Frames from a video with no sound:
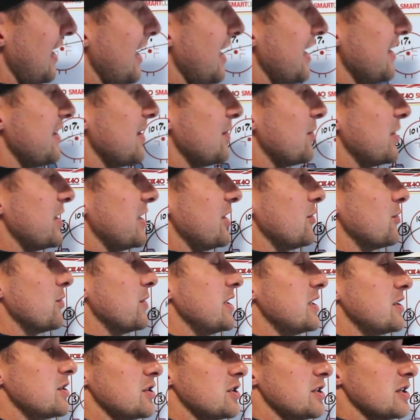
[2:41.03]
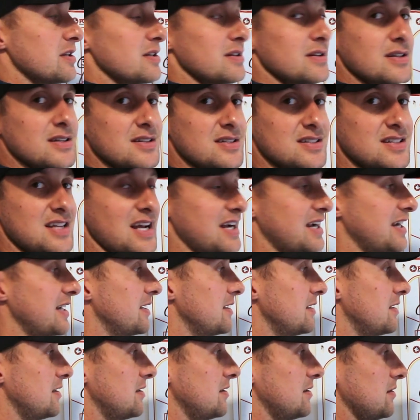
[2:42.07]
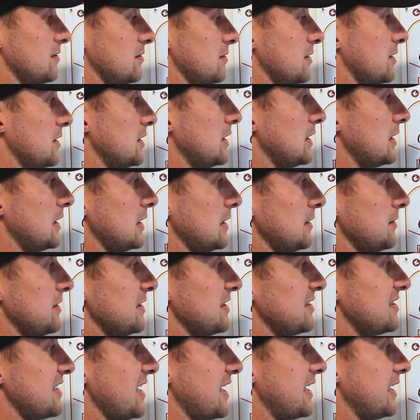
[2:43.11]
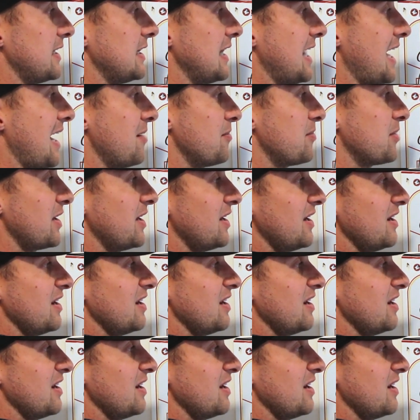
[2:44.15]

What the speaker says: And then when you reached the second lap,